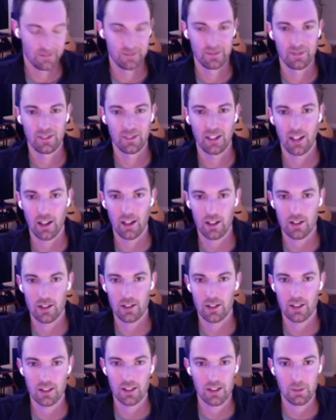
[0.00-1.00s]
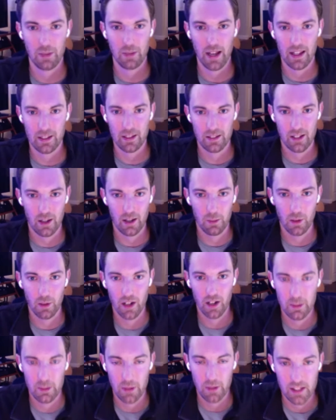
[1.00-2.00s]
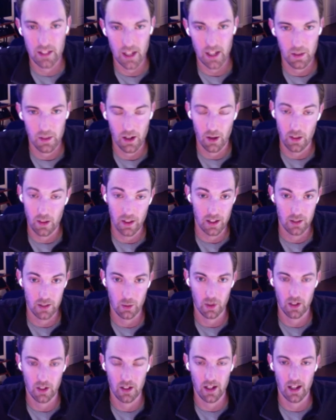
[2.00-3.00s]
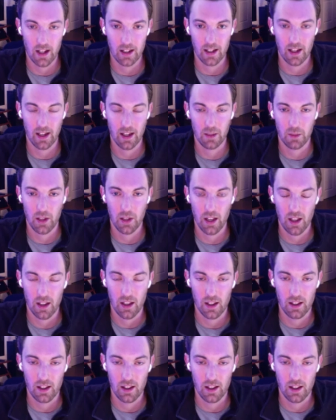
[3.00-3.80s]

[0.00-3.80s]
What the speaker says: Yeah, just because it's past Tom Brady's bedtime. I don't think he's won a night game yet.